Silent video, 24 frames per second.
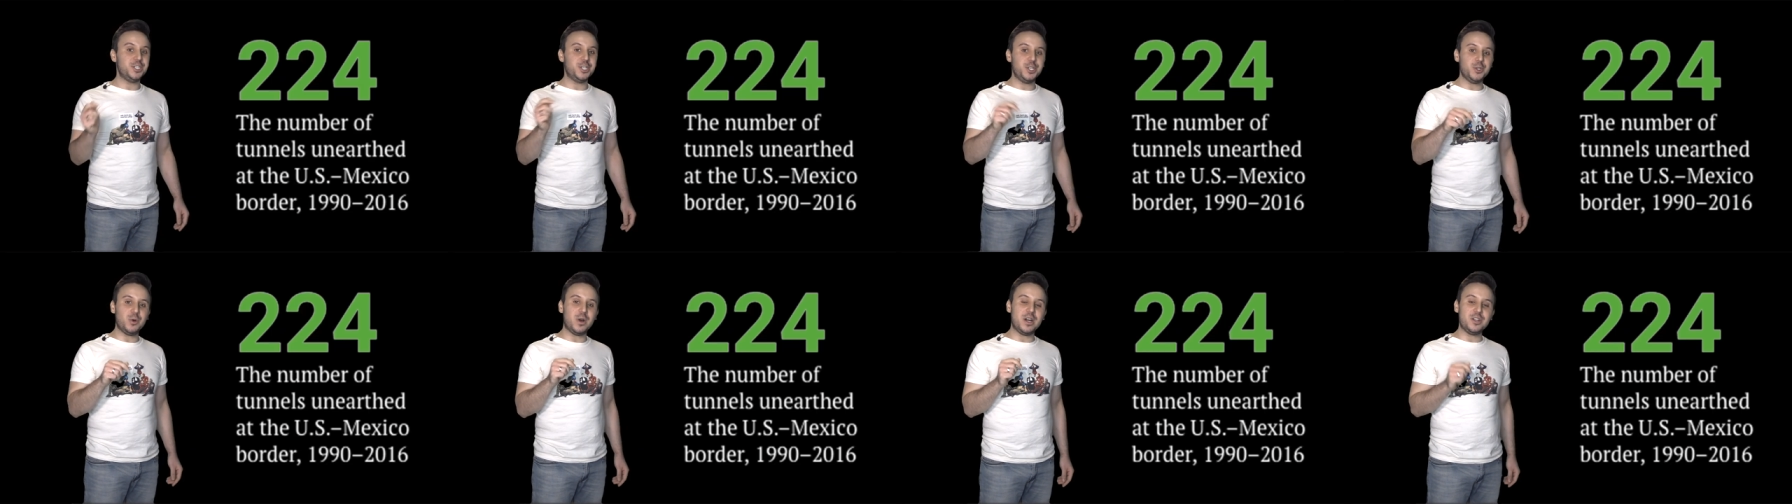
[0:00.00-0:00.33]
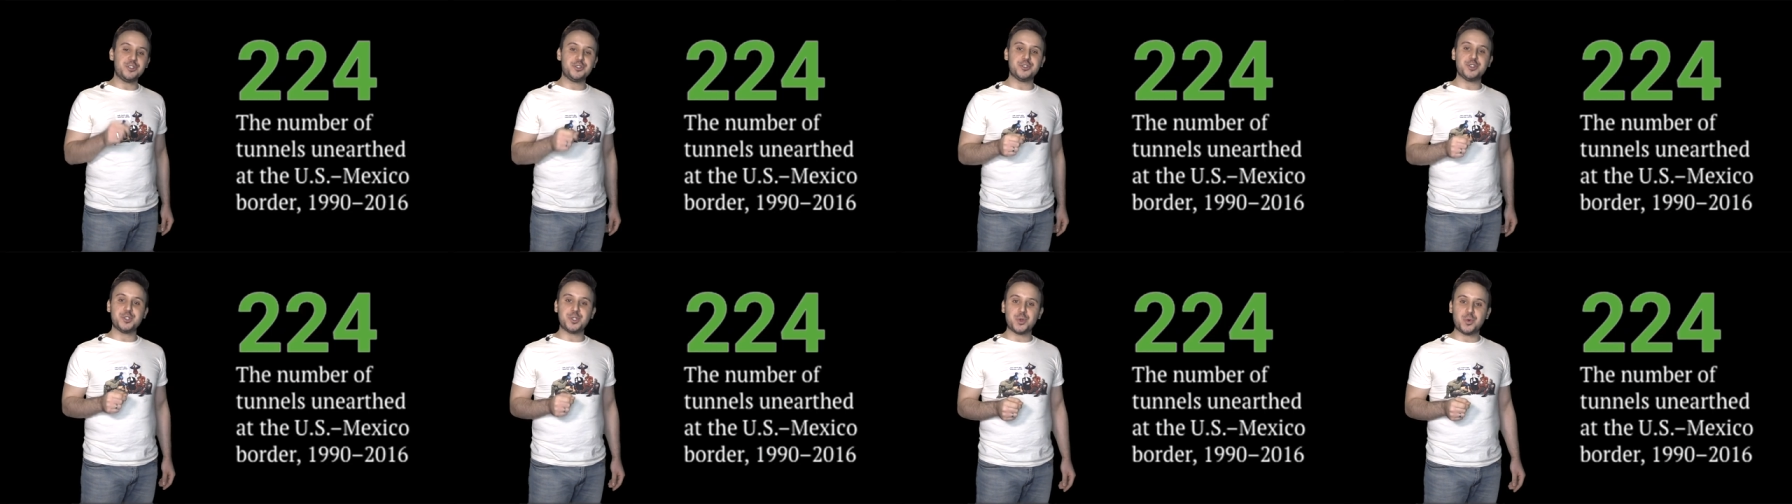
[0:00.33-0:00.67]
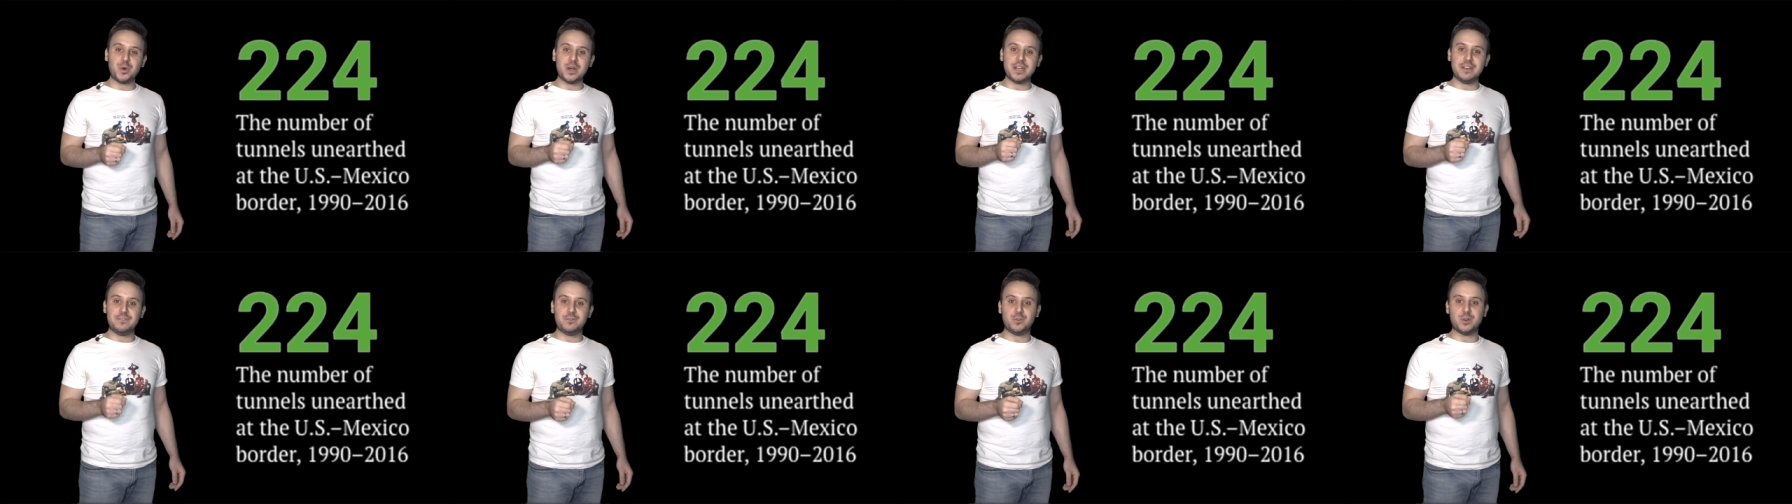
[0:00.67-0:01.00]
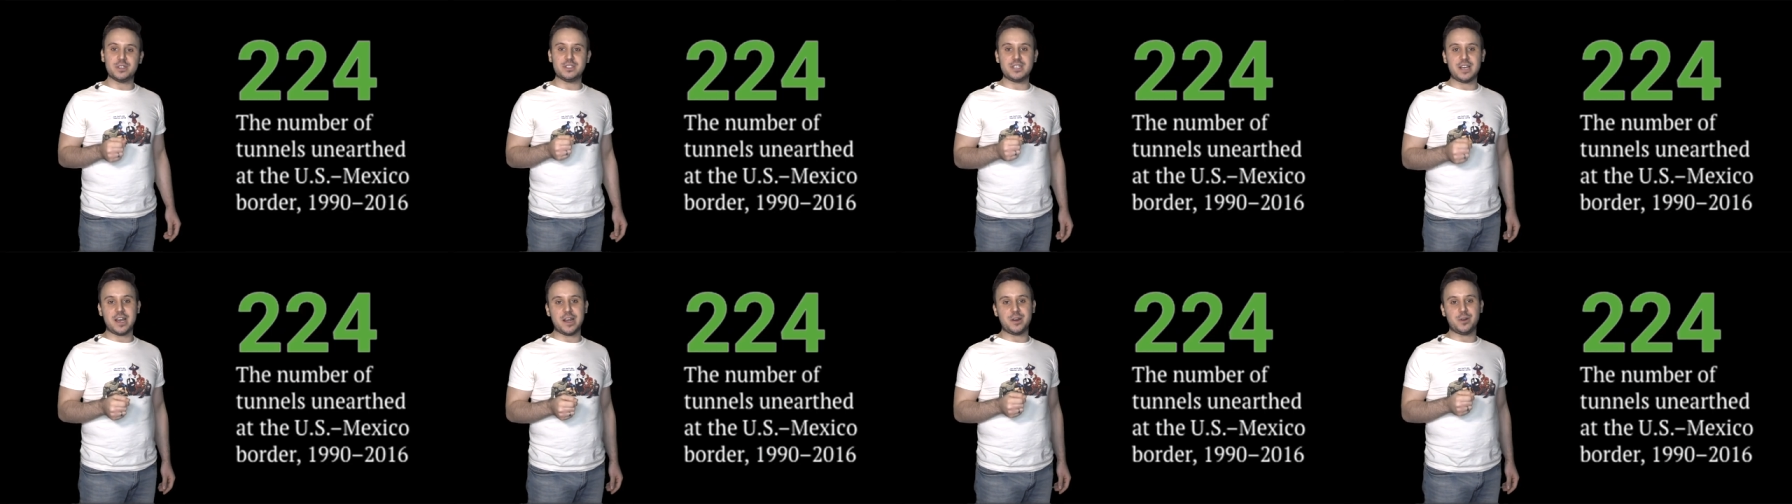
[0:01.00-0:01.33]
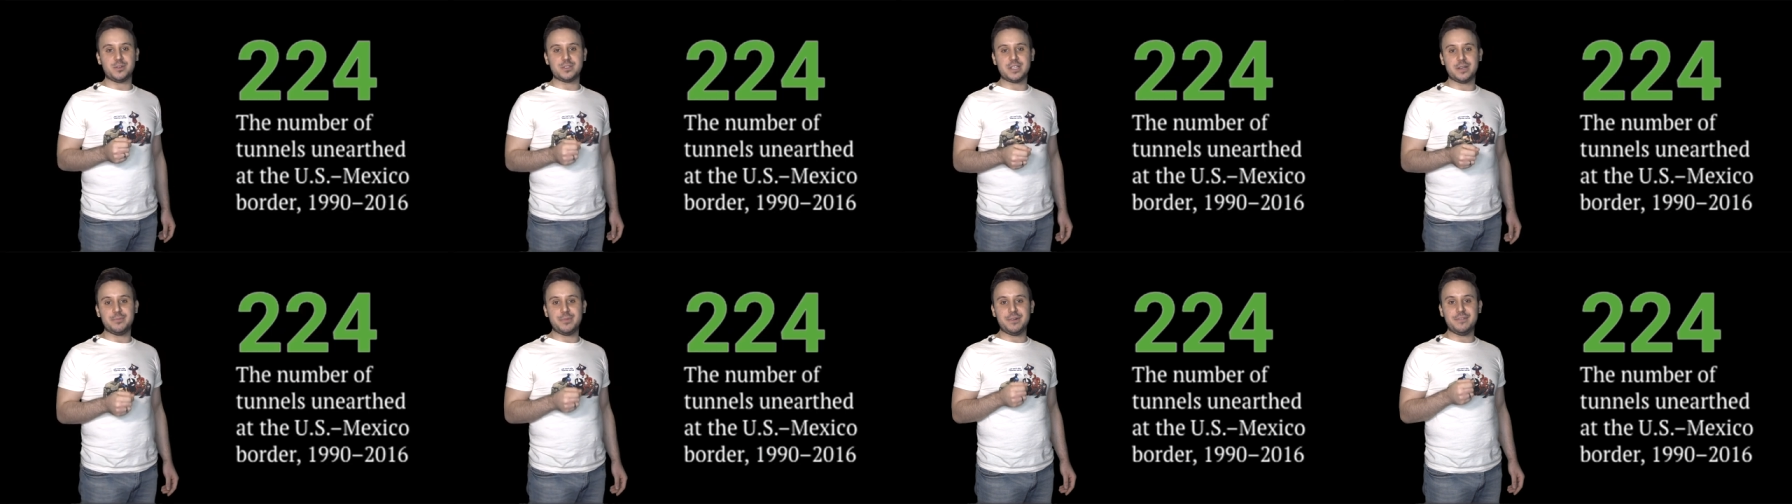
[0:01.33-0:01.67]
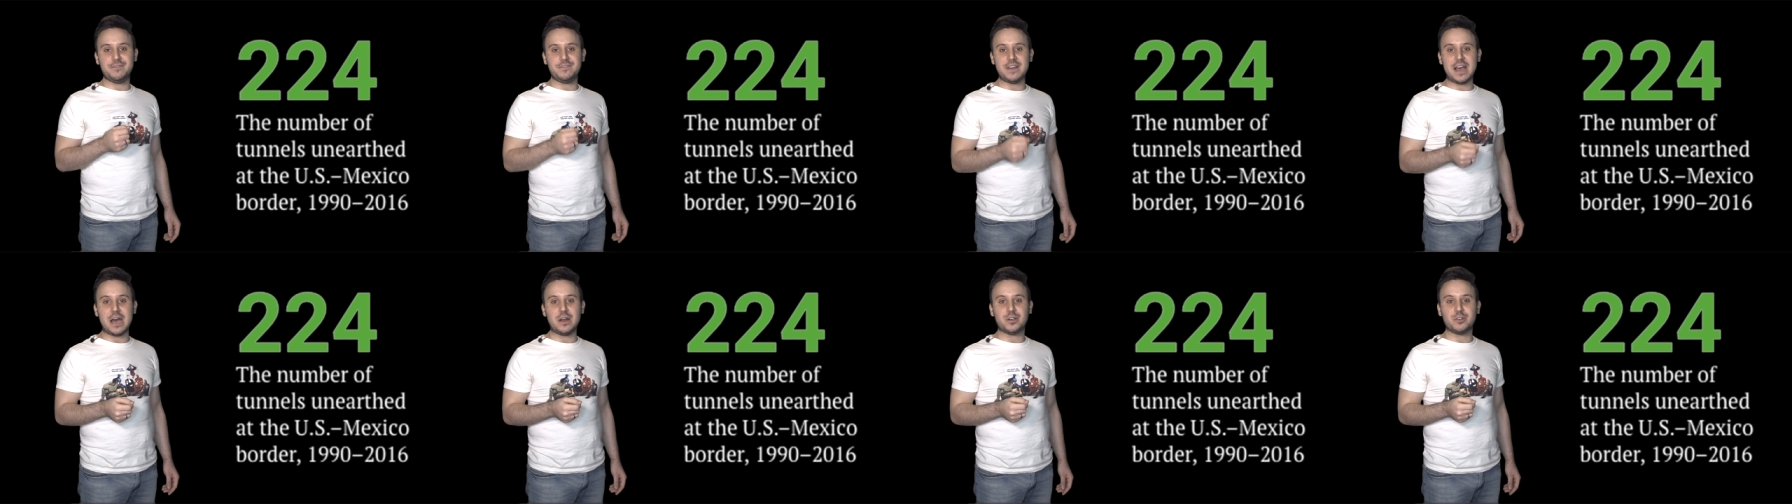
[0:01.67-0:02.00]
224 tunnels have been
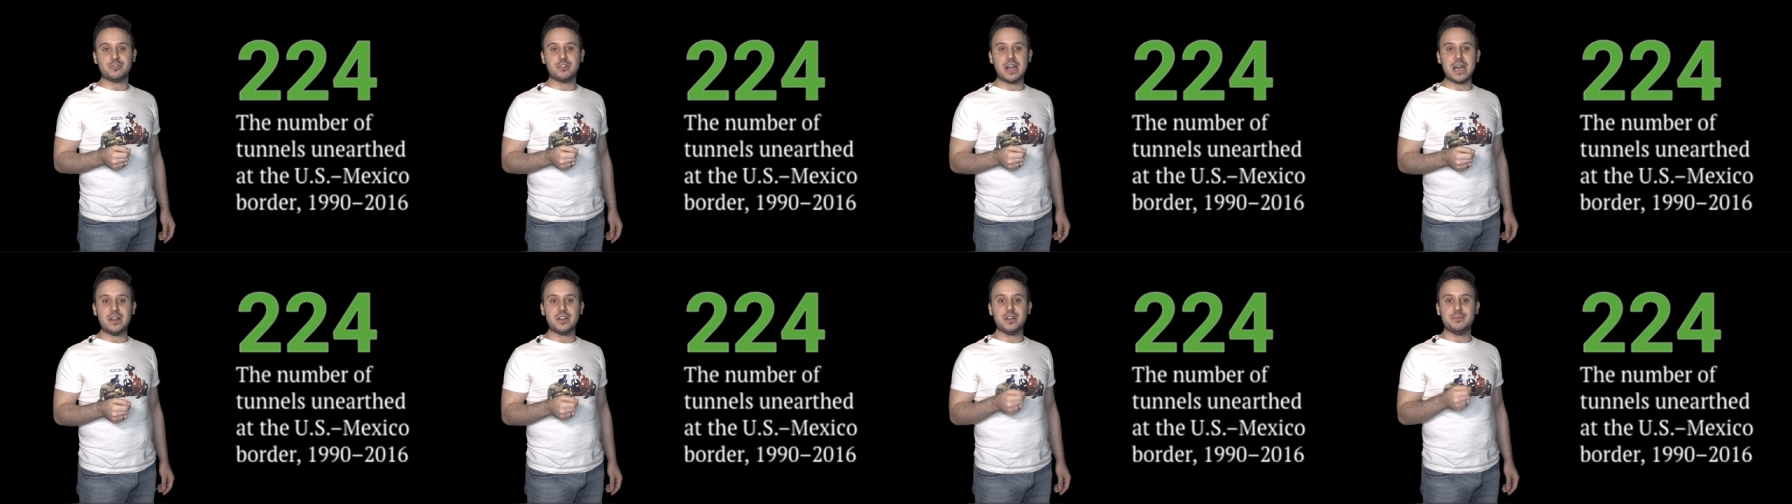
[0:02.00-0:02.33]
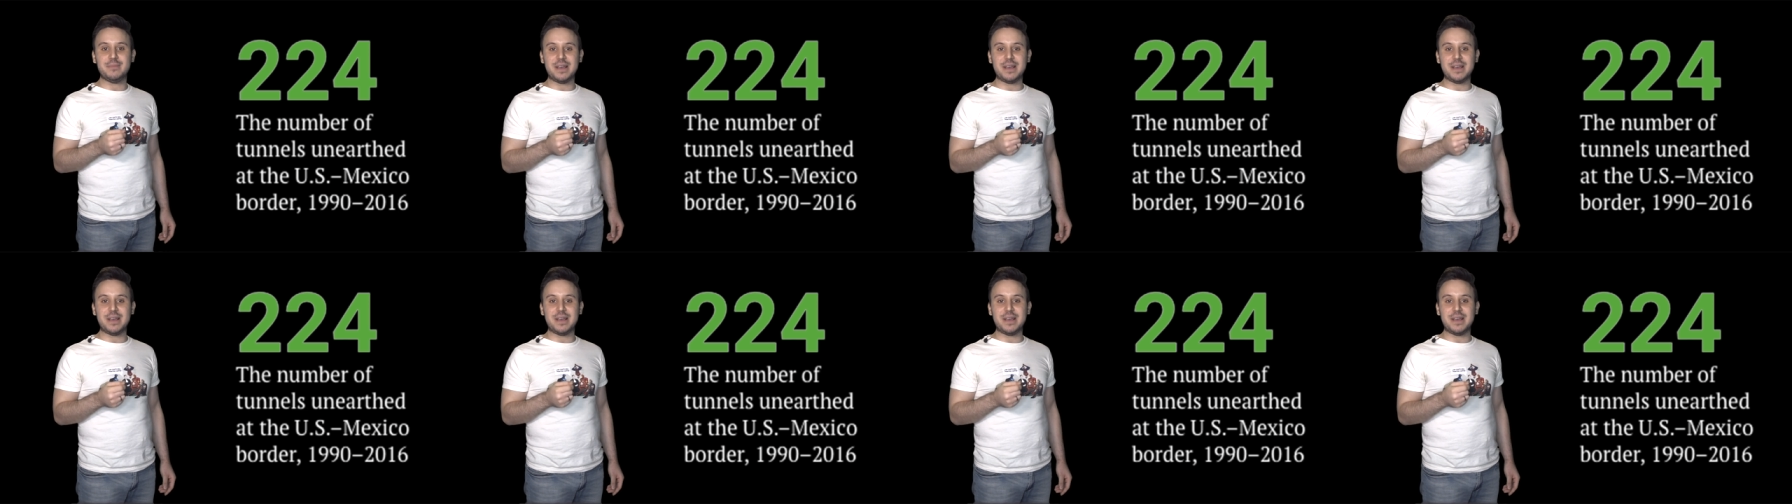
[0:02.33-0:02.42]
found around